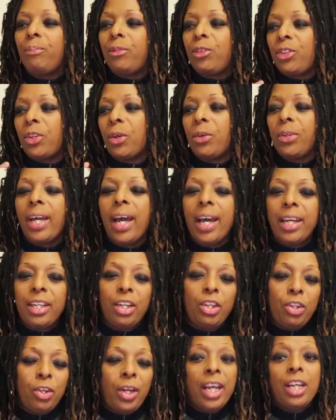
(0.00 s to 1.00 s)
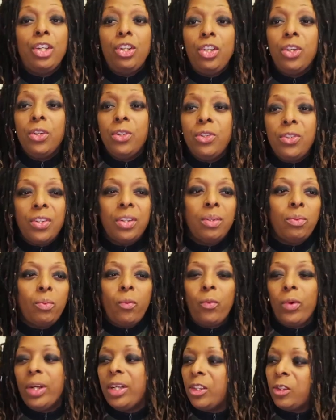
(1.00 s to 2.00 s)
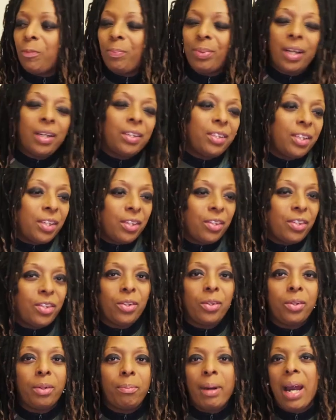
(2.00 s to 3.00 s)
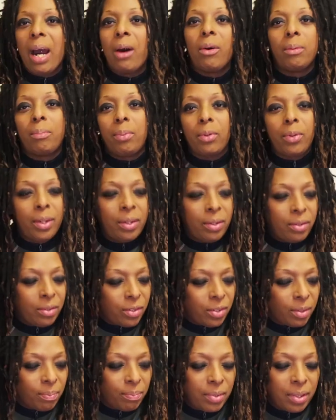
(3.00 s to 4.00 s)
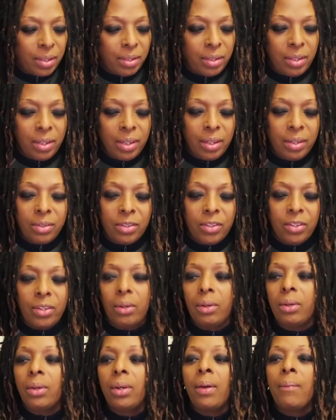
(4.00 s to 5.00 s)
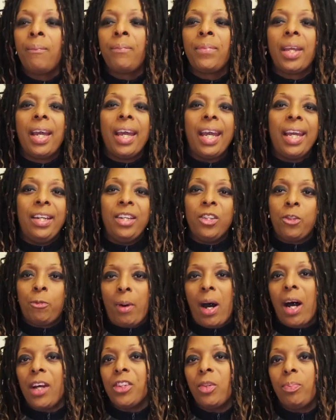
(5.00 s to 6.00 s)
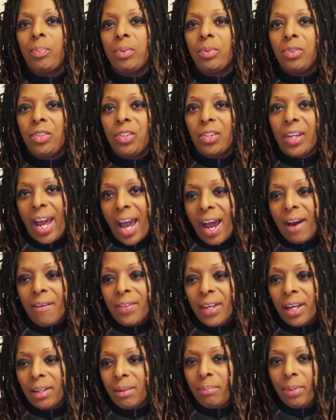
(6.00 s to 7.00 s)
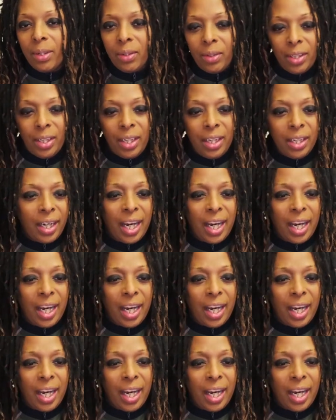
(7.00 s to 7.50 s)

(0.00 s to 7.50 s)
so that you can use it when it's plugged into a PowerPoint or something, So it is possible to have that ability.